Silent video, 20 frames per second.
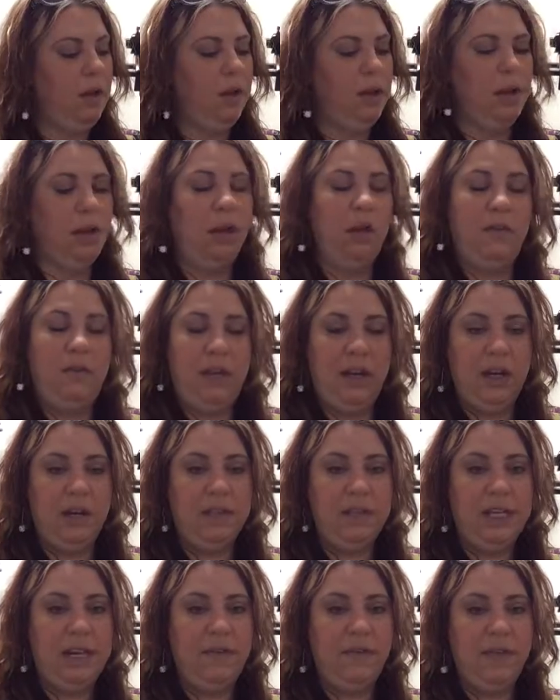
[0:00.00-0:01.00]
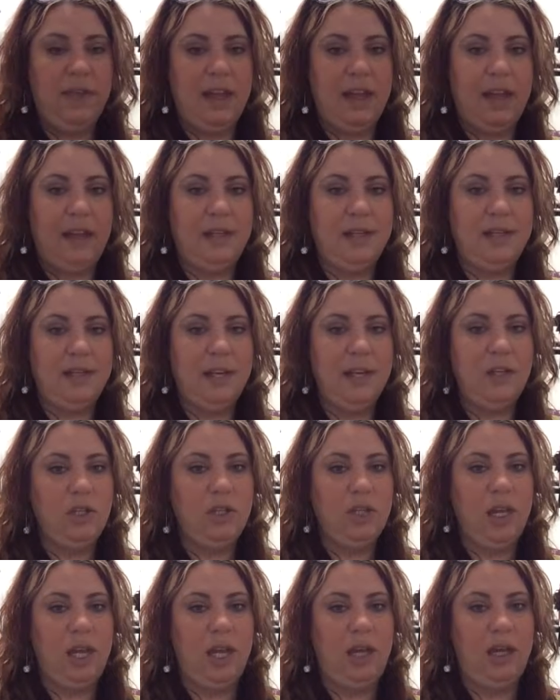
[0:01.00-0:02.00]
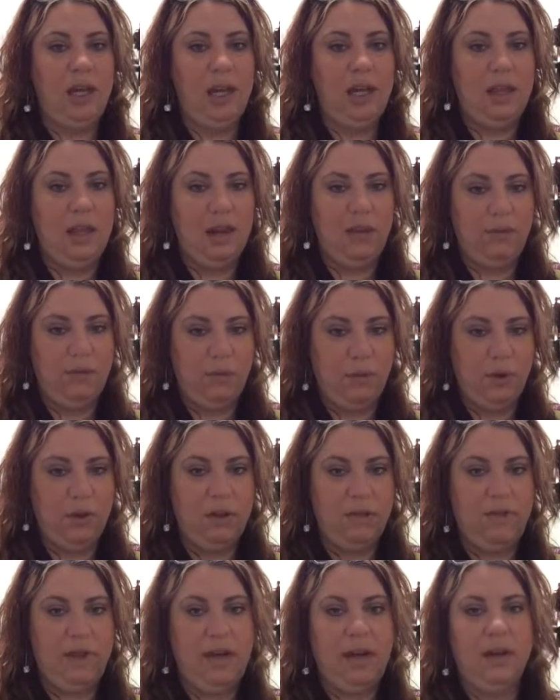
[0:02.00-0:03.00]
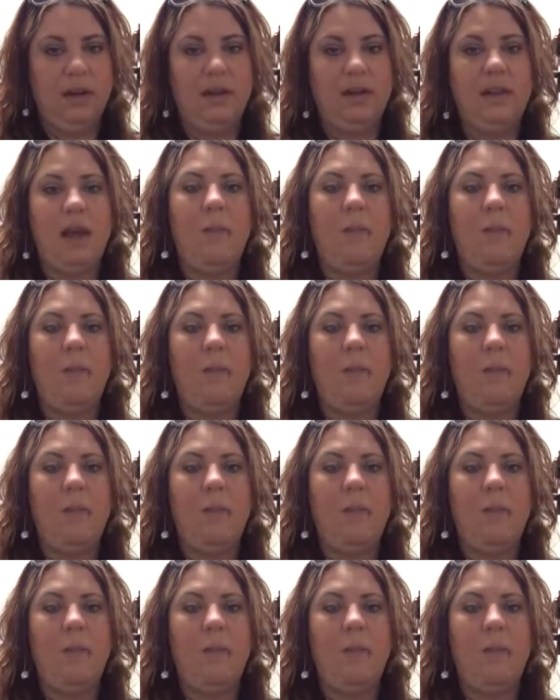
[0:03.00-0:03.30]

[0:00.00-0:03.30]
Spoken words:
to third finger D for that extension, and then a fourth finger.